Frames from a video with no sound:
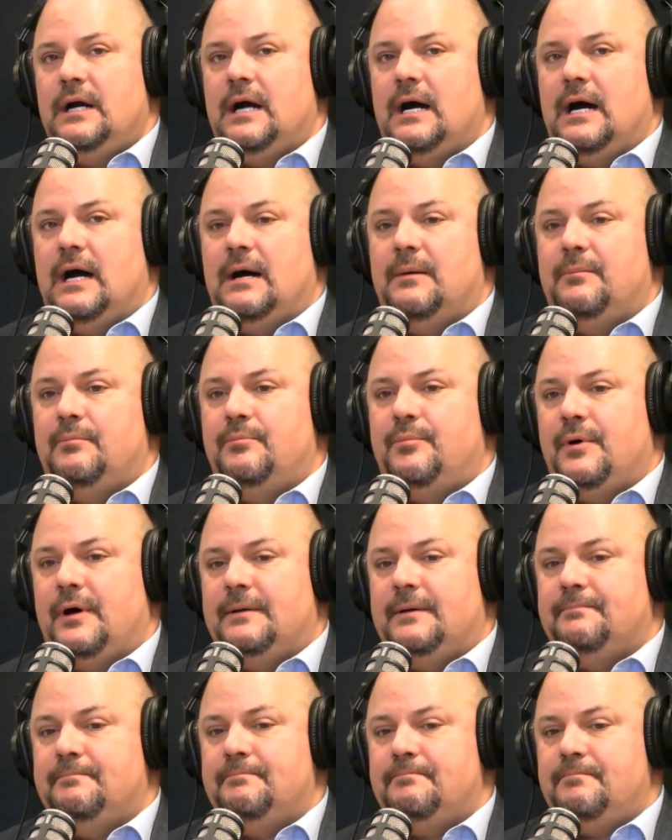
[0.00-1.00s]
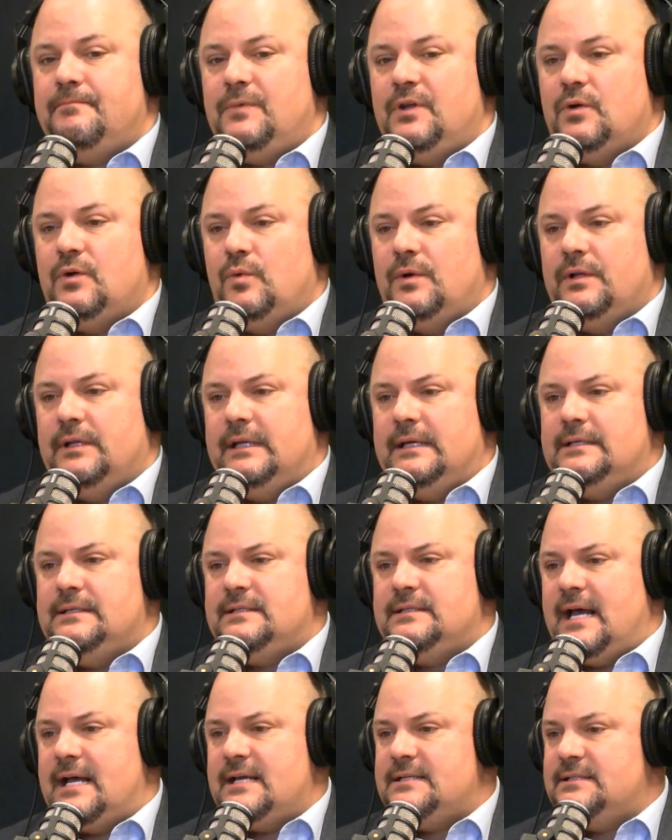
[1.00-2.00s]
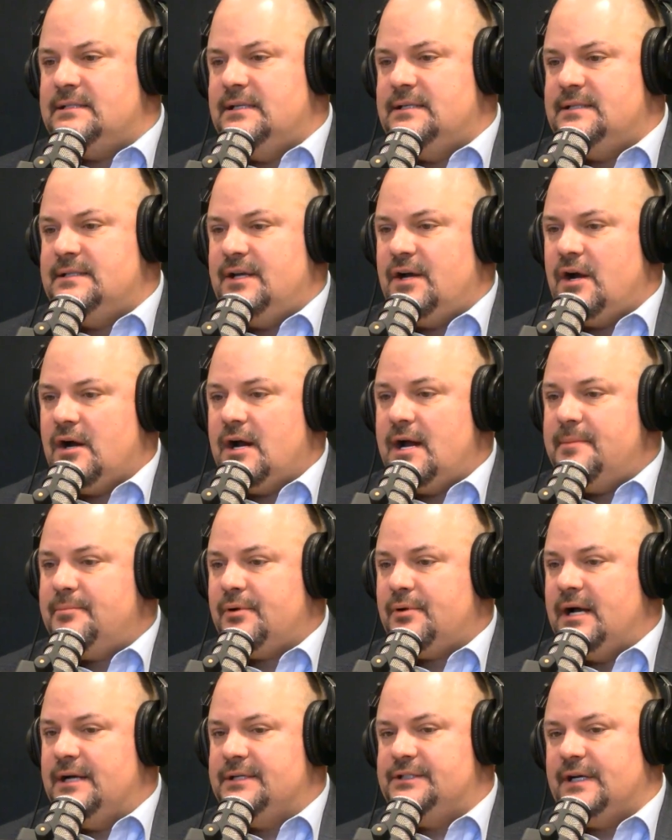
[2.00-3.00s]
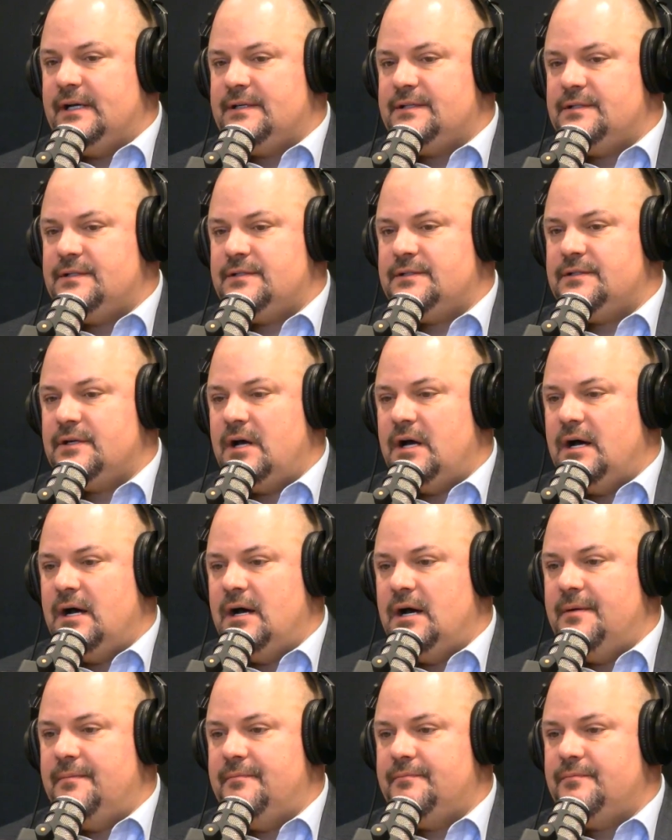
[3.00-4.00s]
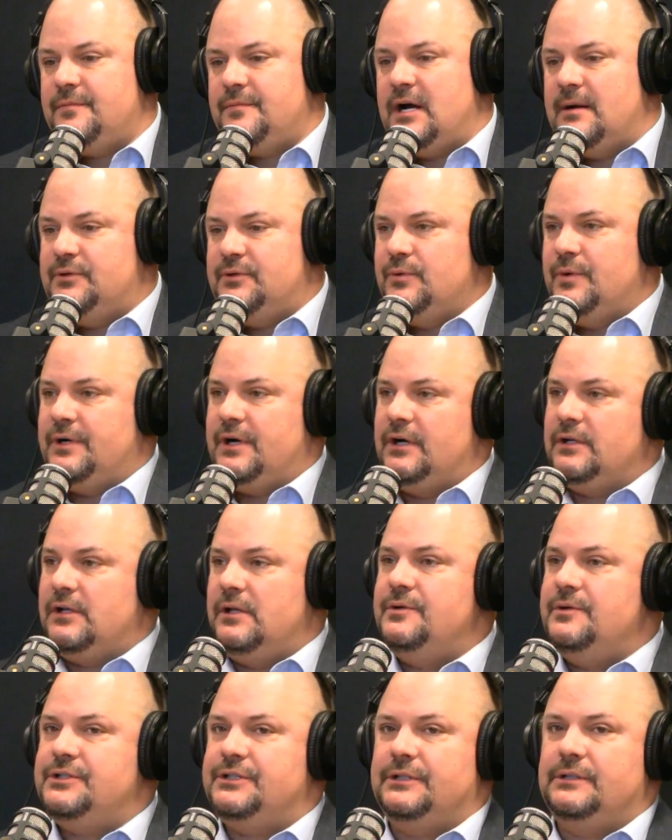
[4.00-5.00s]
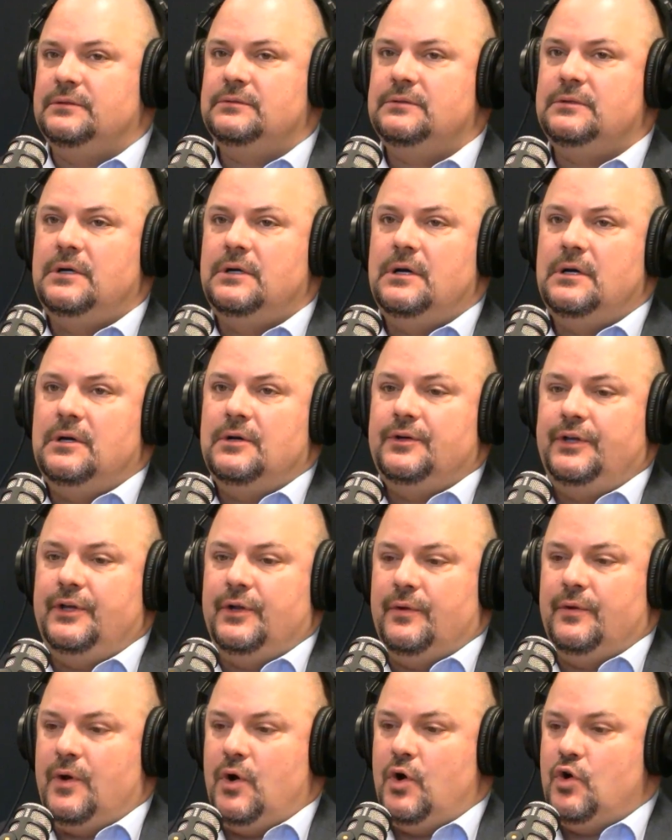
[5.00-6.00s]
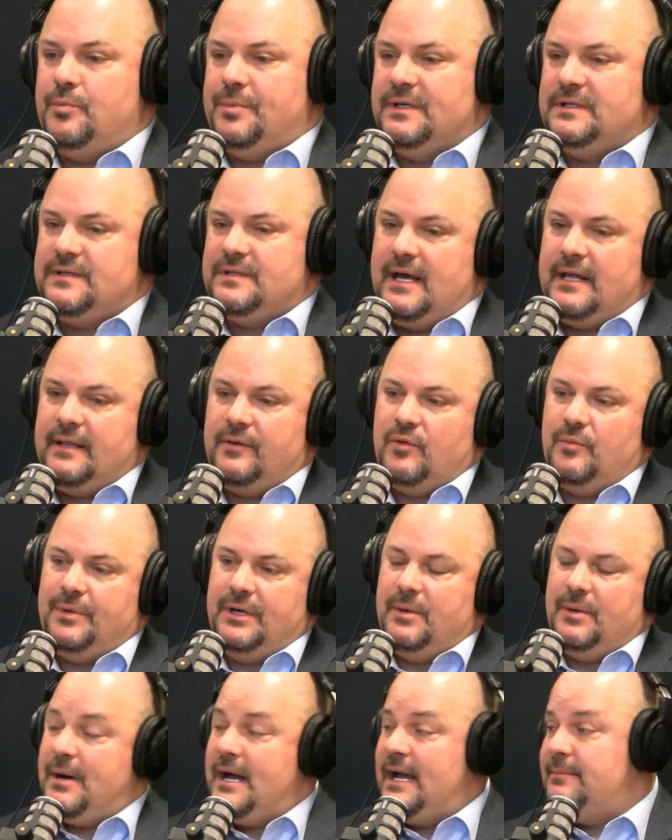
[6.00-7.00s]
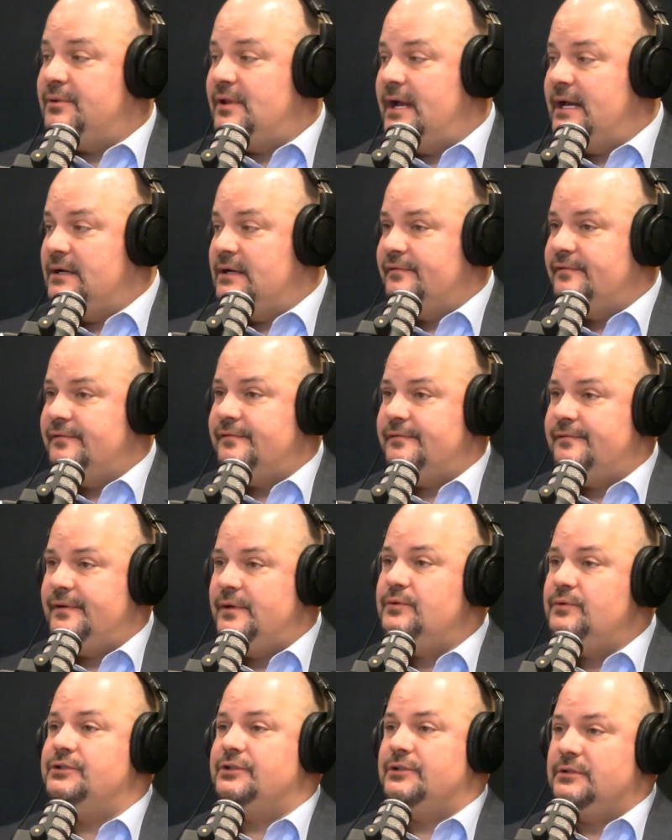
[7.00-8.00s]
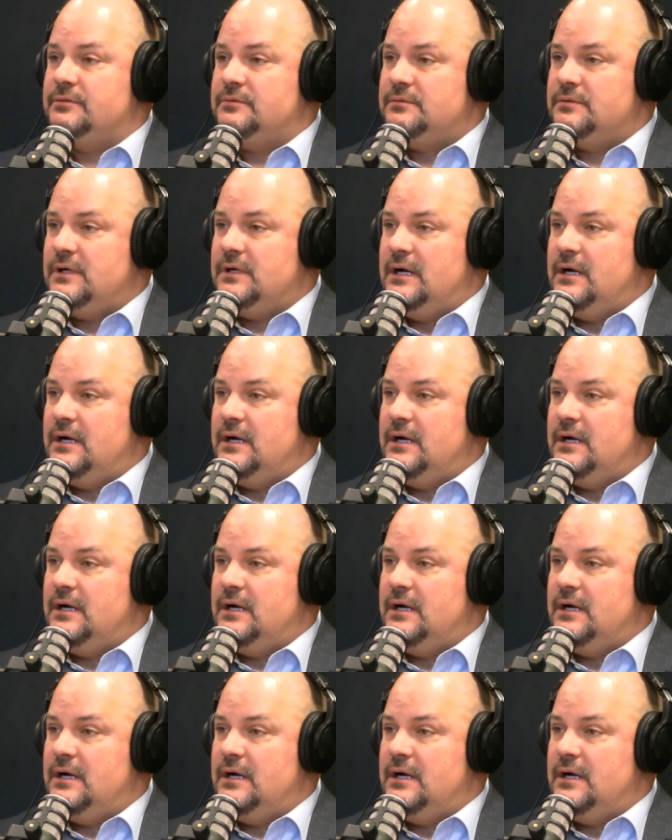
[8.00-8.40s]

But when these SCCRI projects come to a conclusion, the hope is that there'll be a pipeline of future